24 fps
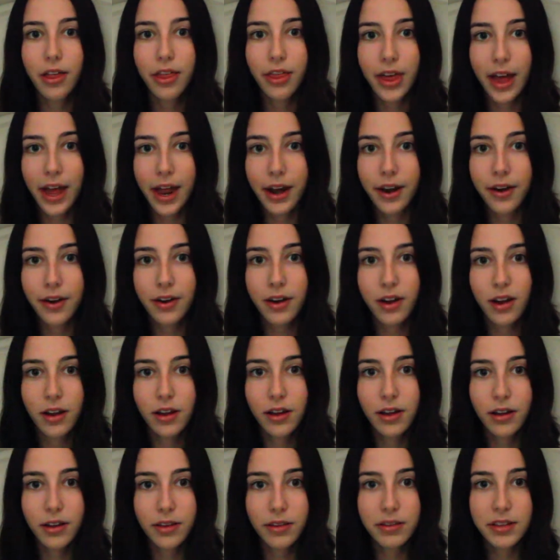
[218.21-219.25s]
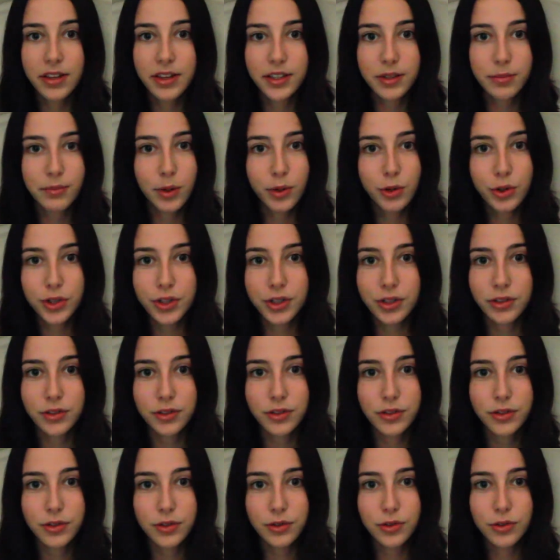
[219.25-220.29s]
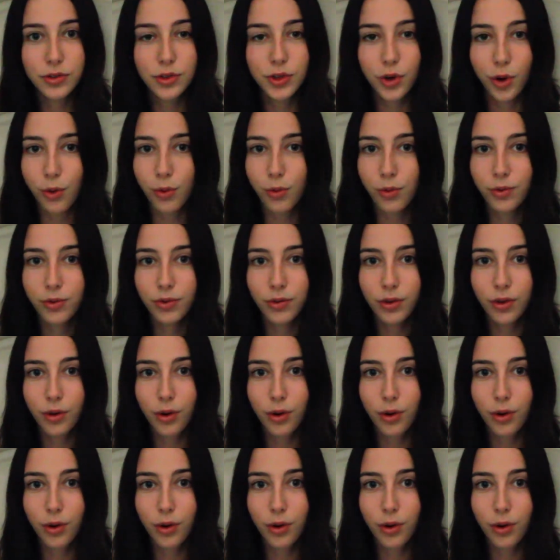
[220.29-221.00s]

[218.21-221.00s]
then these emotions don't